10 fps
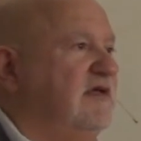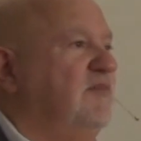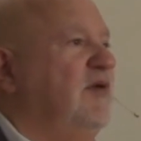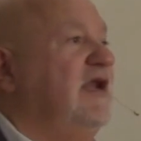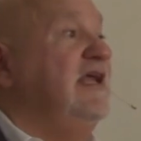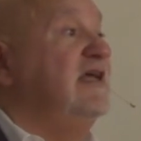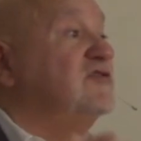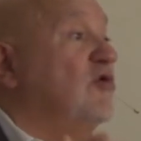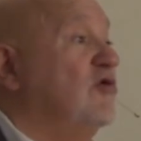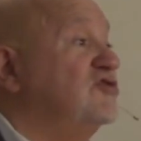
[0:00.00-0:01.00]
But He has
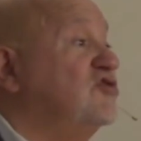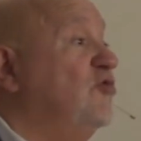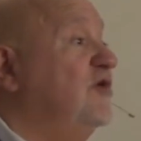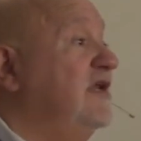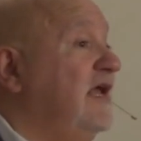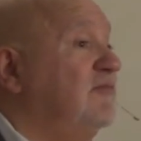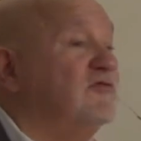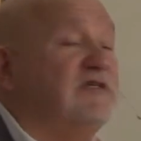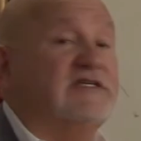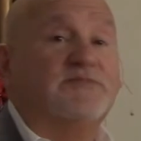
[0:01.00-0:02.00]
also
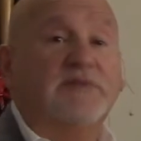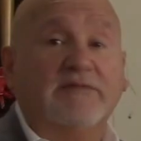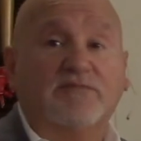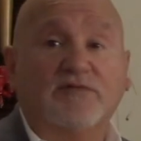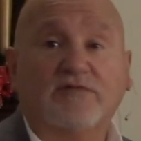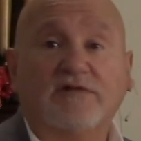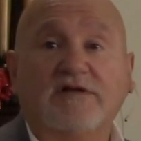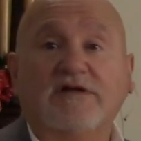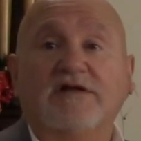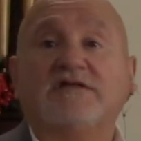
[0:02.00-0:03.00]
enabled His people
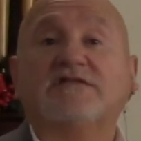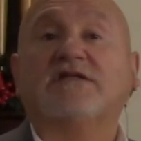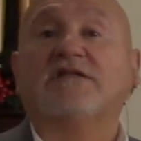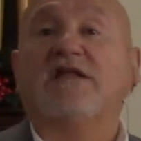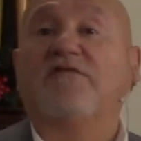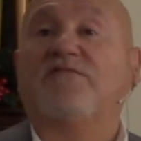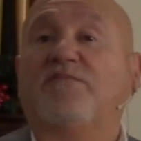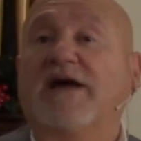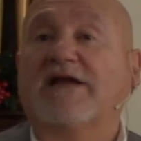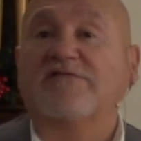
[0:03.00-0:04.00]
to love
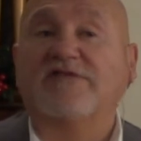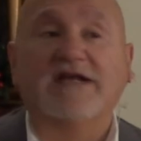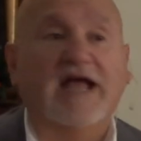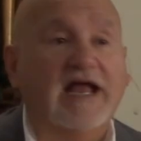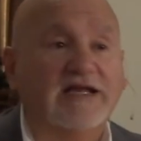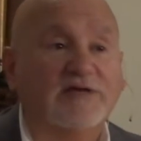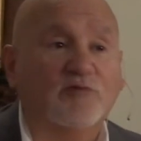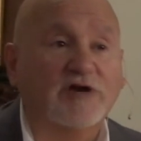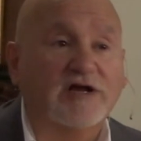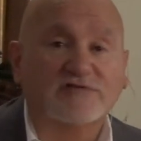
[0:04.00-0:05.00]
better than
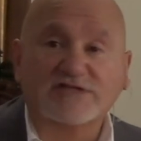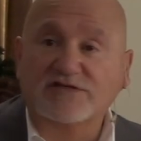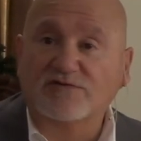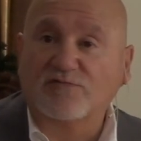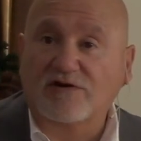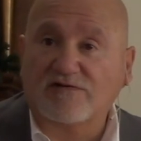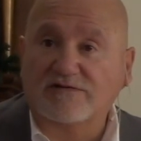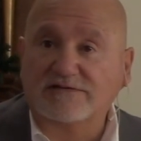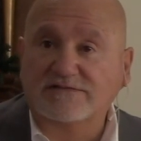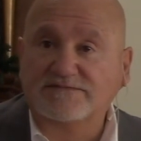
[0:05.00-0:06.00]
anyone else in the world,
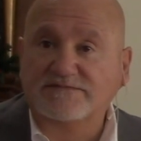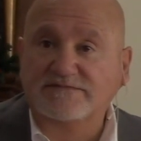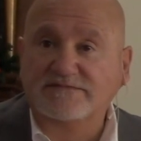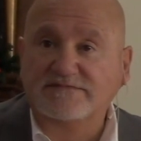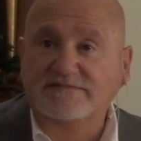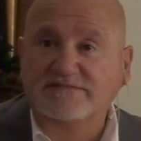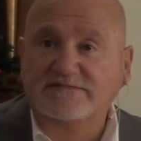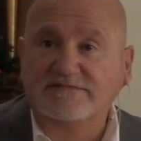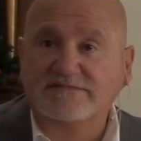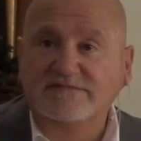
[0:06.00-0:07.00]

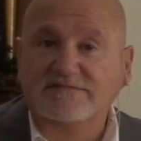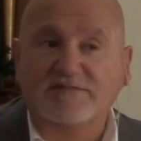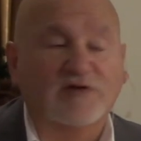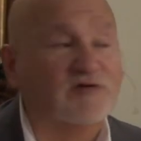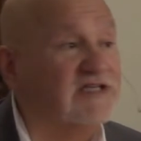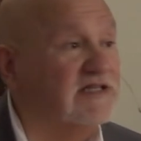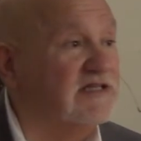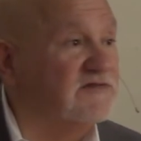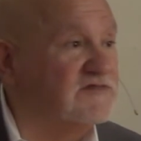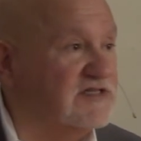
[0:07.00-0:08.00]
because He
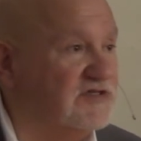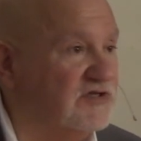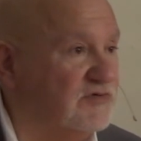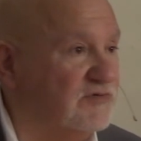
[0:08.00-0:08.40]
lives in you.